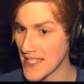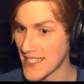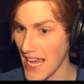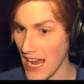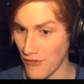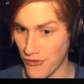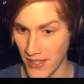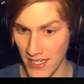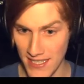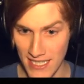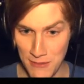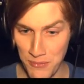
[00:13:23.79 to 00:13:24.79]
safe
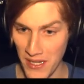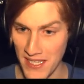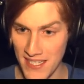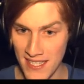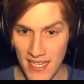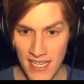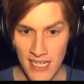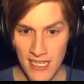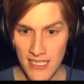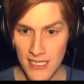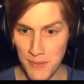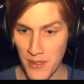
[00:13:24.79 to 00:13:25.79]
because this place,
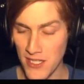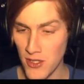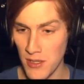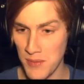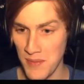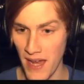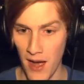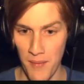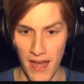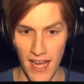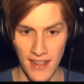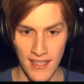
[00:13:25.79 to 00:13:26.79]
this place creeps me out,
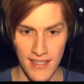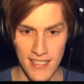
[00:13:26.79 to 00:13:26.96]
man.